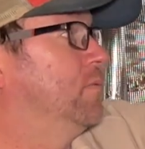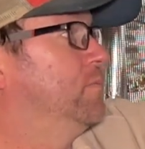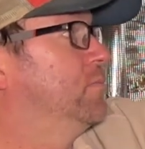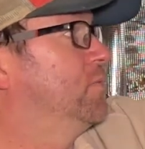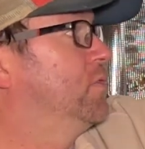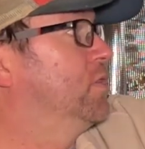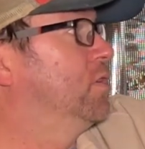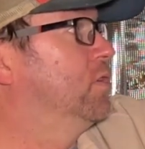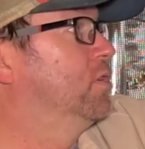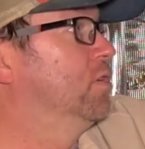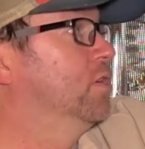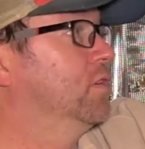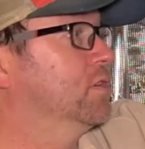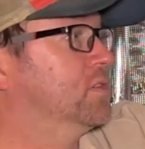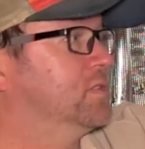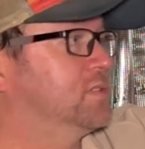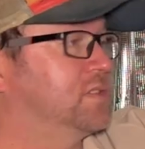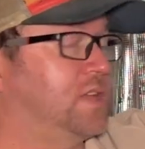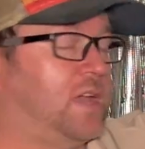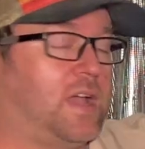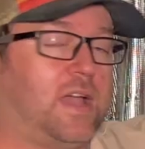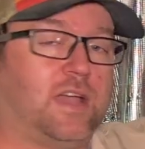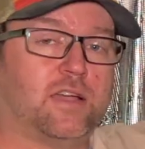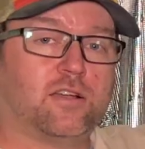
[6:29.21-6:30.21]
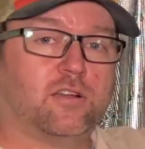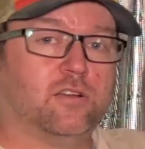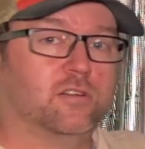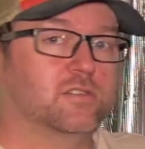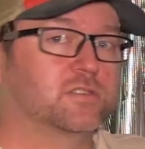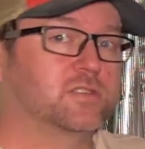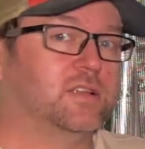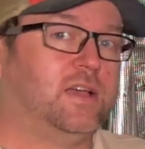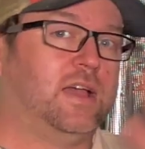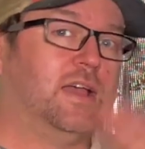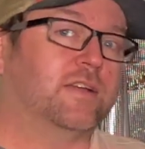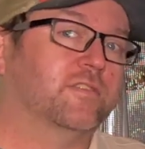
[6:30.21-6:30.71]
hooks, the
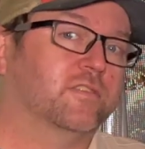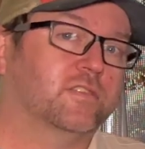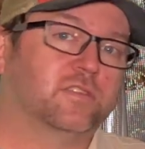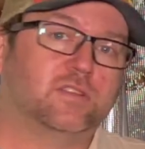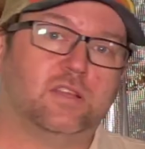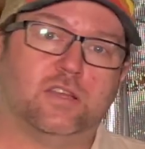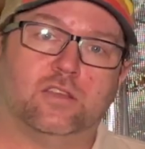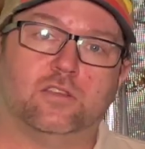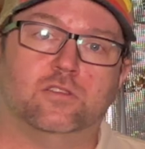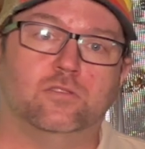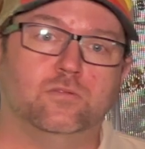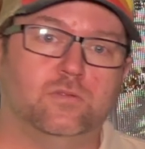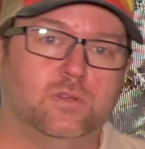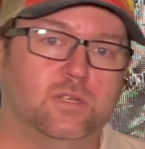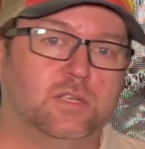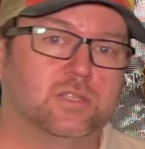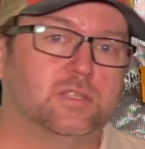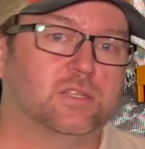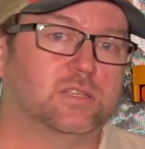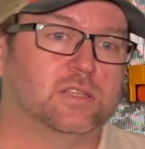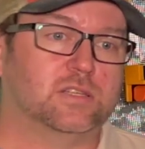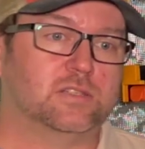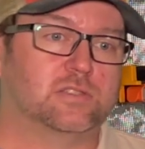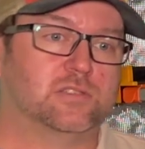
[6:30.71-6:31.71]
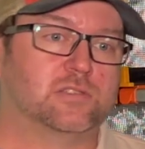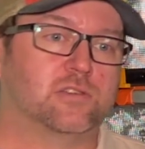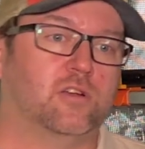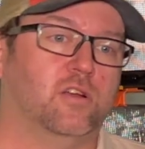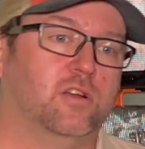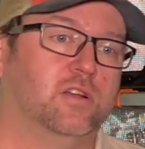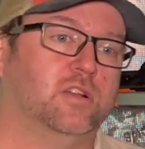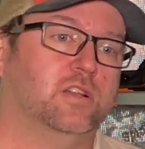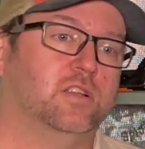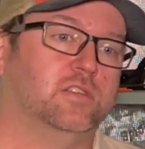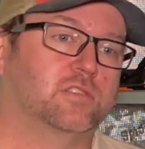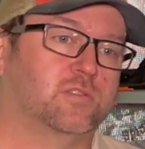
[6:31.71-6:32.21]
hangers, everything you need to get
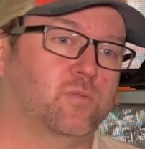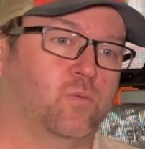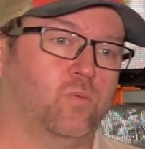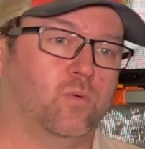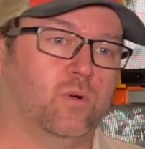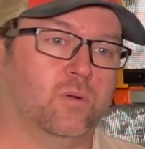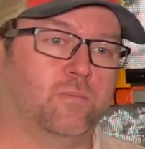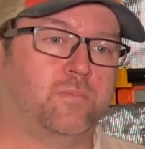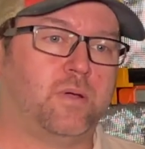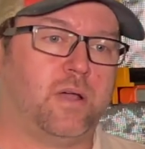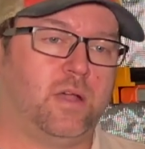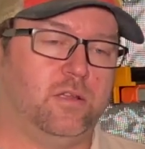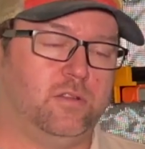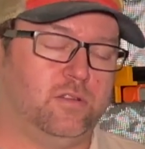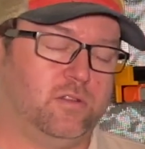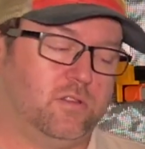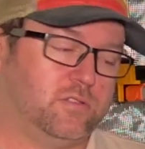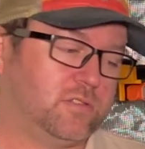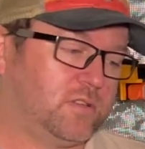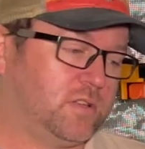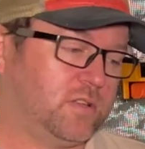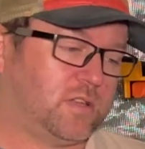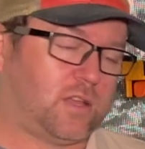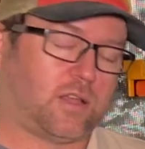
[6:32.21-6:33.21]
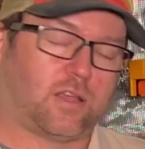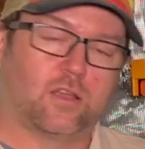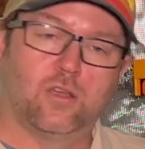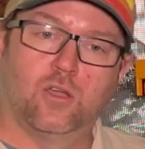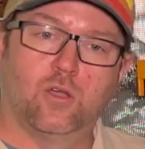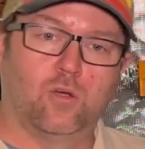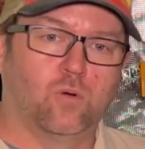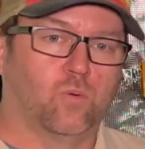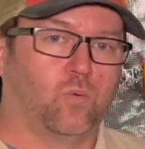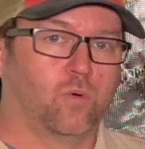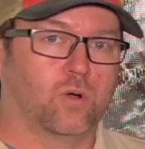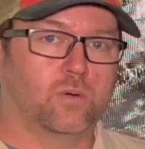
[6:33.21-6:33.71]
started. It's it's like
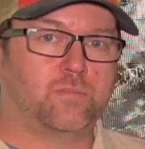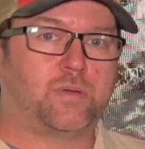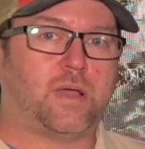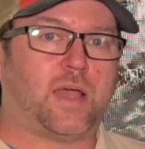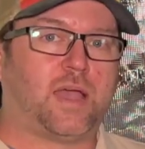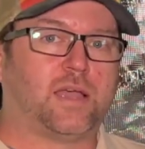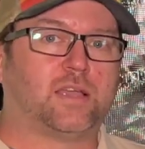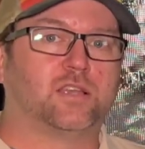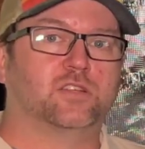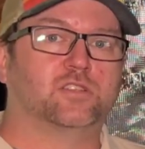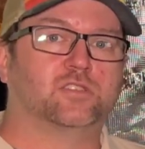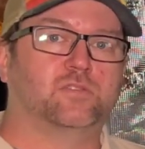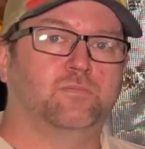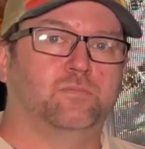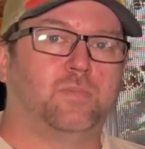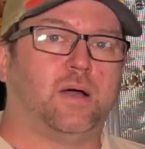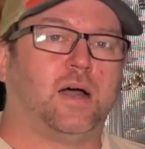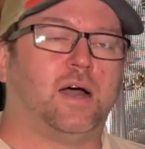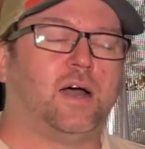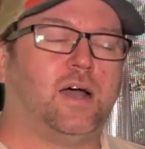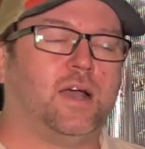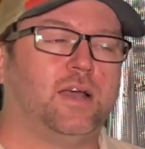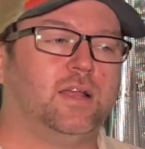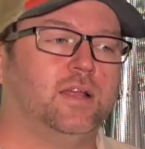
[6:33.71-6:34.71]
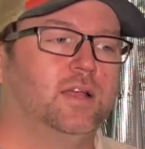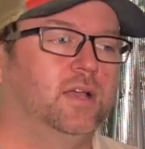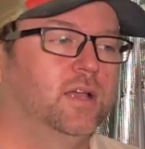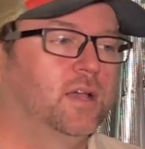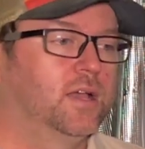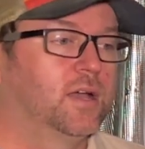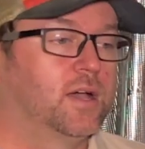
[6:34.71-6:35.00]
one package buy.